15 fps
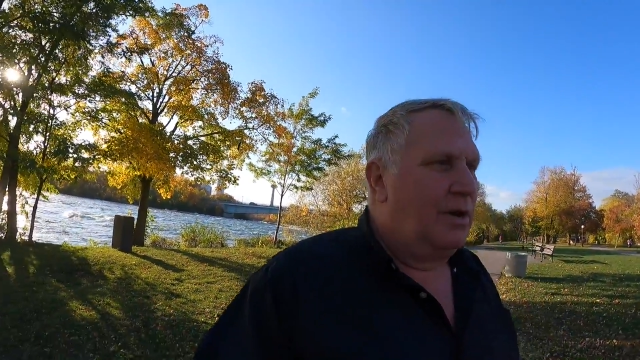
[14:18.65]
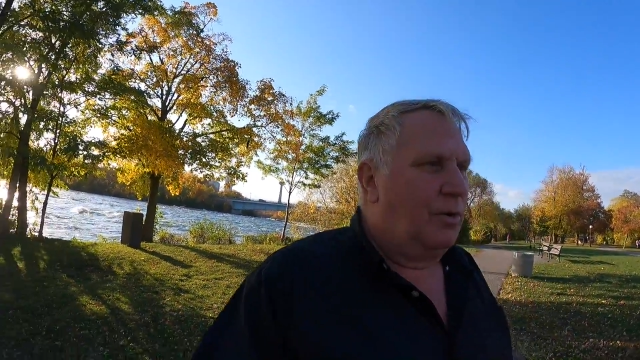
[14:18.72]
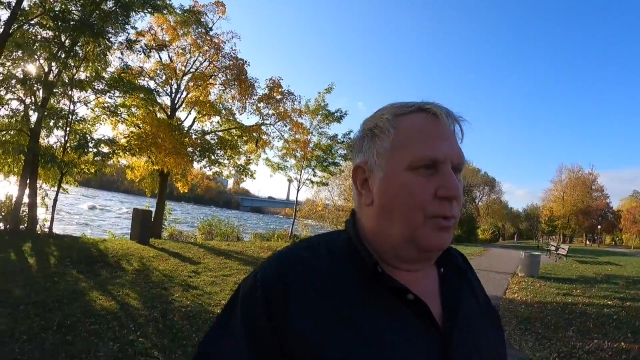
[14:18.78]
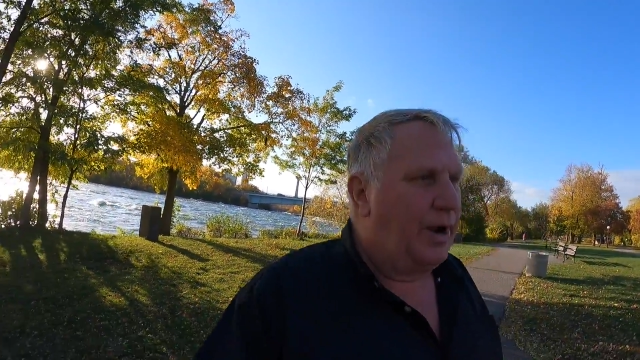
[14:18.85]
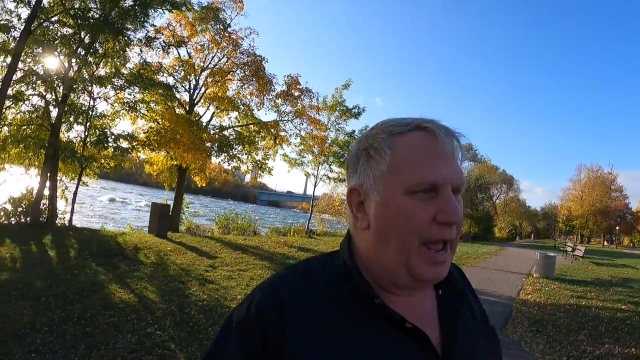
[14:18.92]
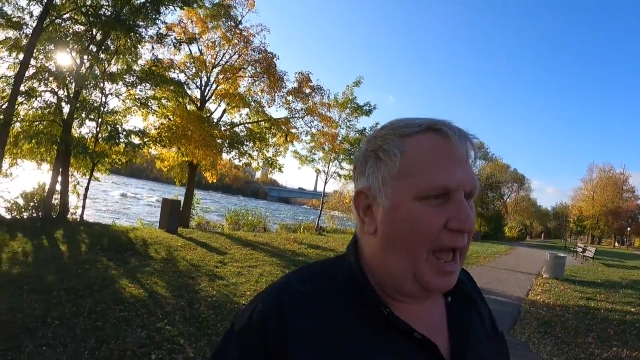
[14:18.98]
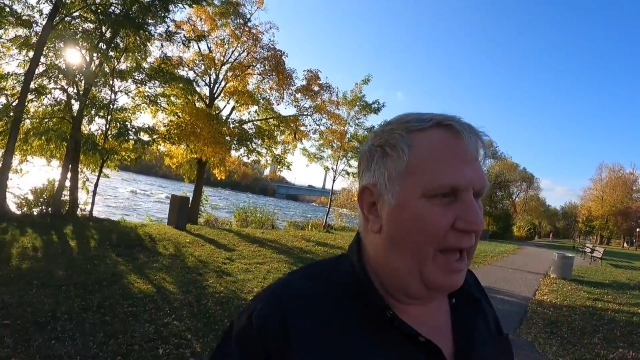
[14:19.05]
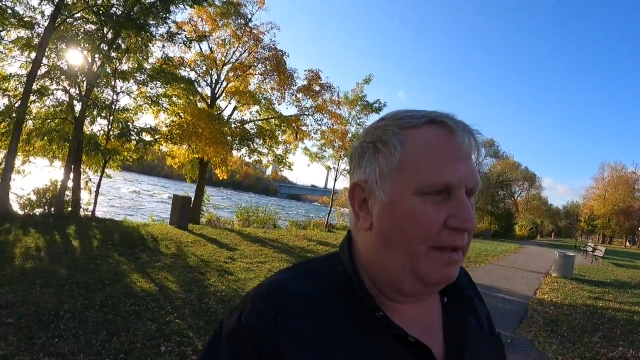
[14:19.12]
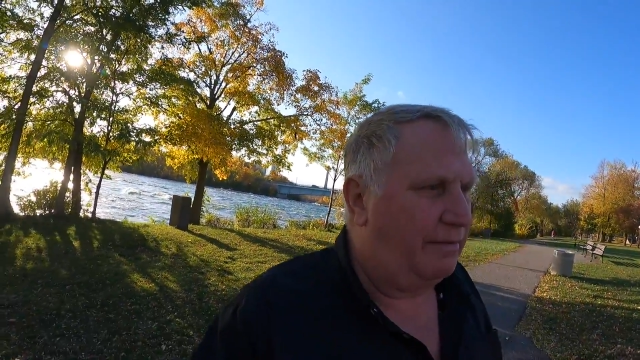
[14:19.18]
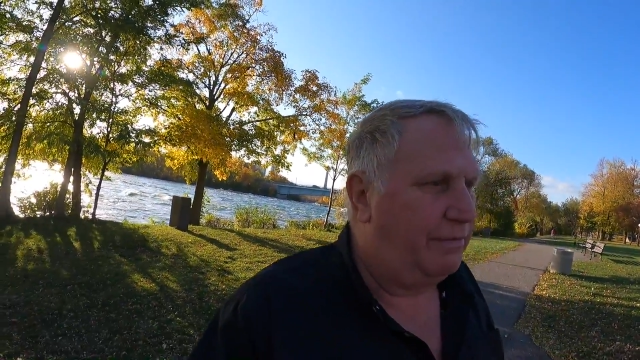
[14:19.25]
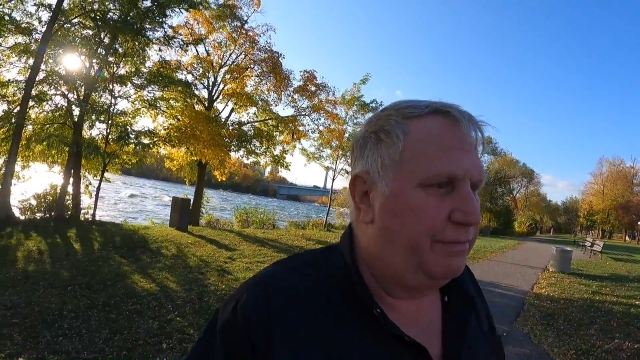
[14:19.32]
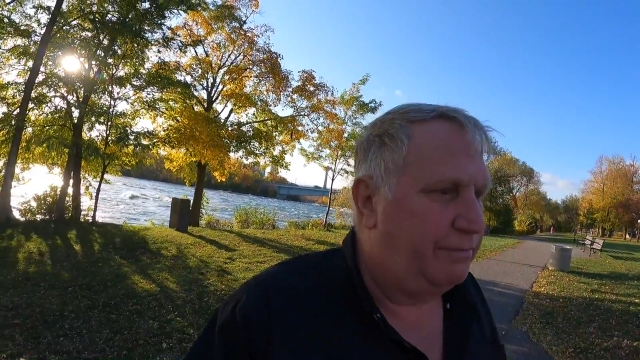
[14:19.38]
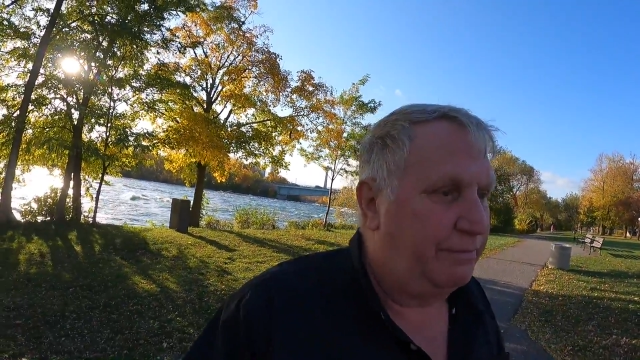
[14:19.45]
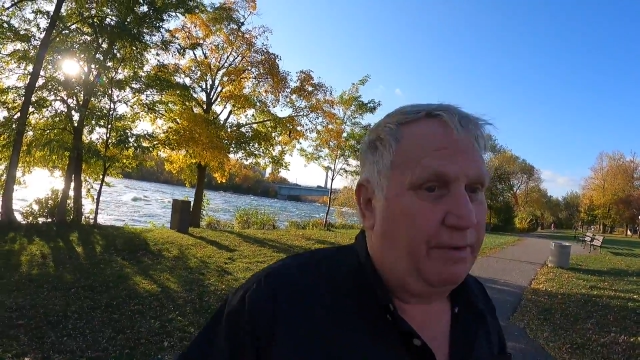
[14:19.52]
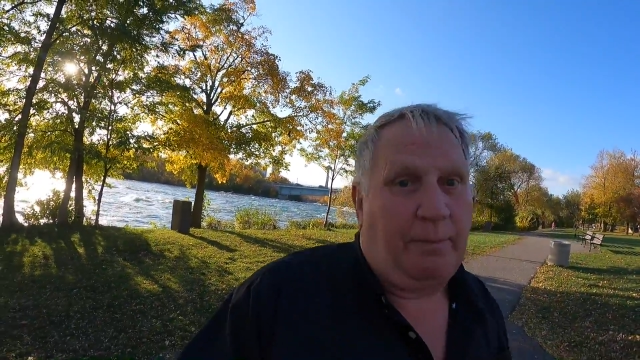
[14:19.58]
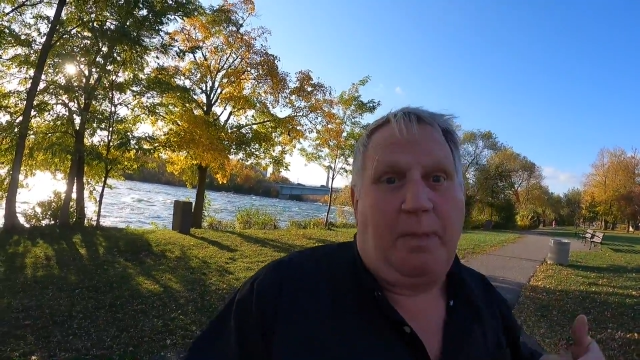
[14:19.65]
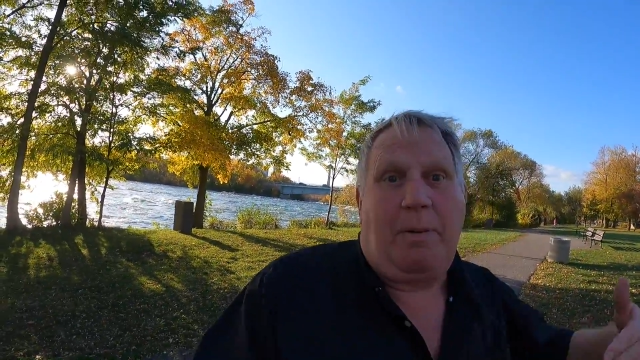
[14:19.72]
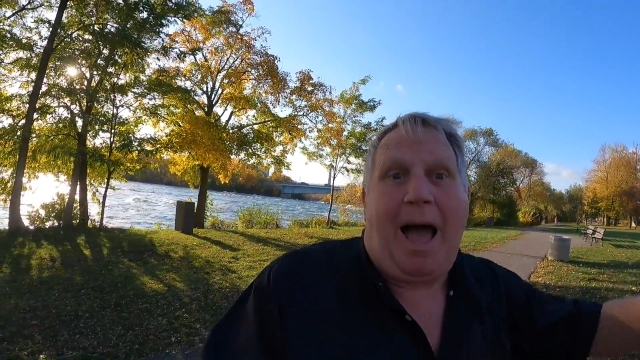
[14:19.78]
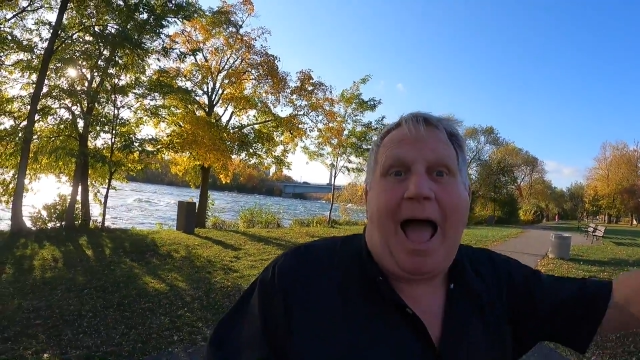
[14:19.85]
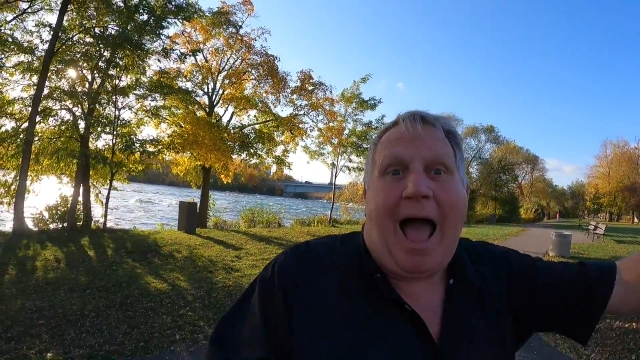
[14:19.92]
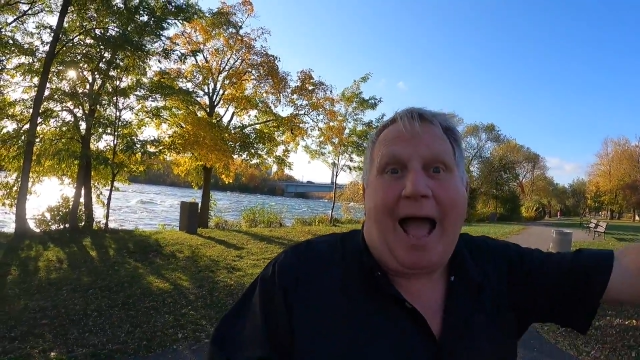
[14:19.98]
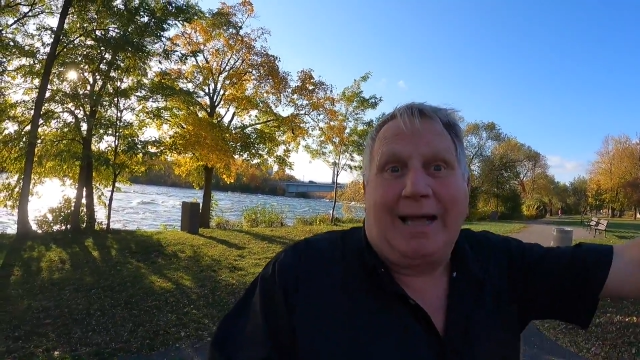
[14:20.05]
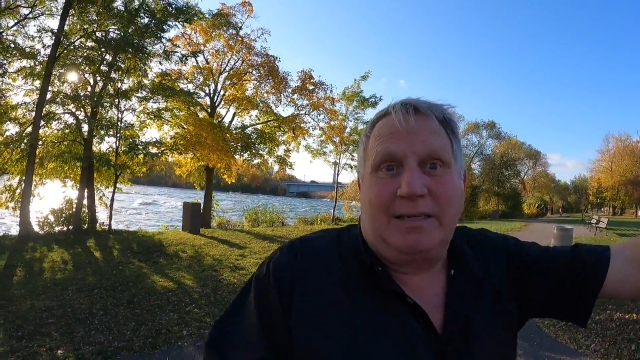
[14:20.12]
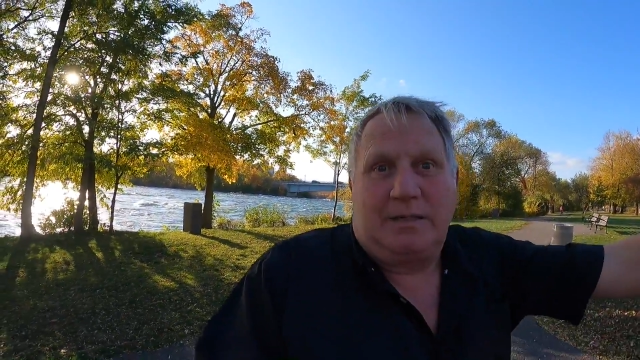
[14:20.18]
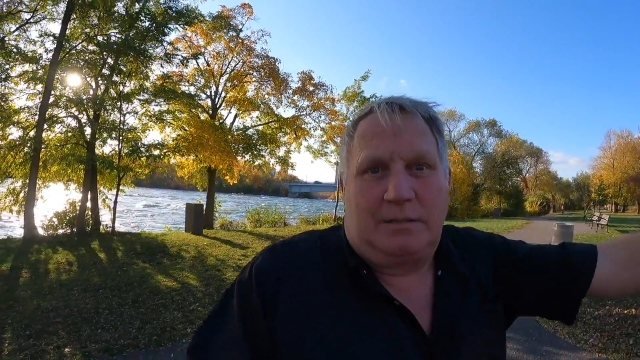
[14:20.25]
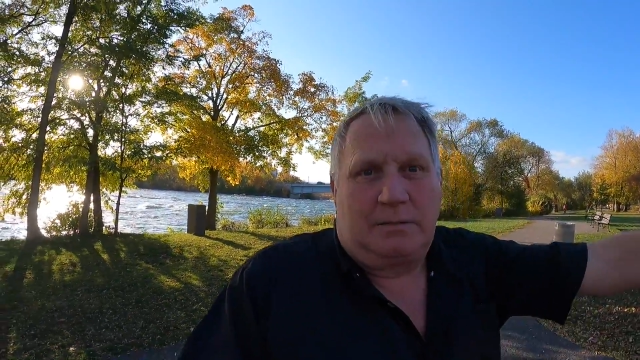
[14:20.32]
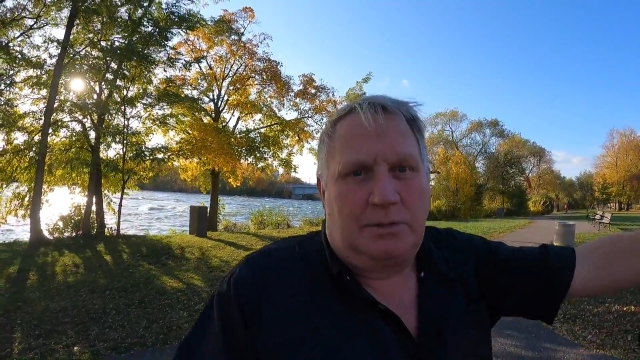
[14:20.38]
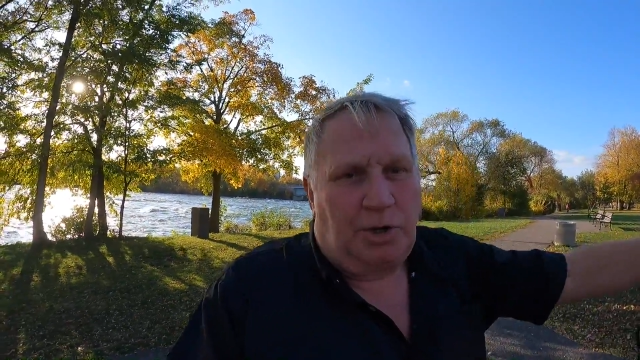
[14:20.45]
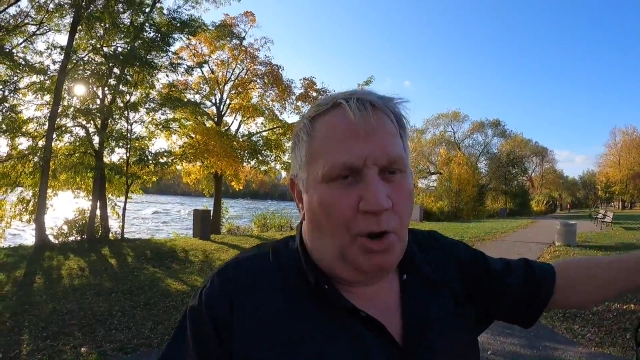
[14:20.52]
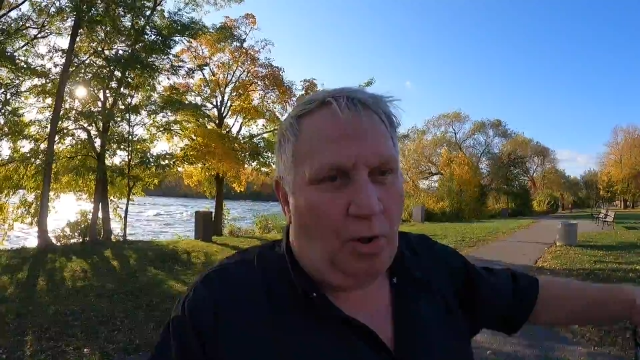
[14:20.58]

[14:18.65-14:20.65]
We have from the back, you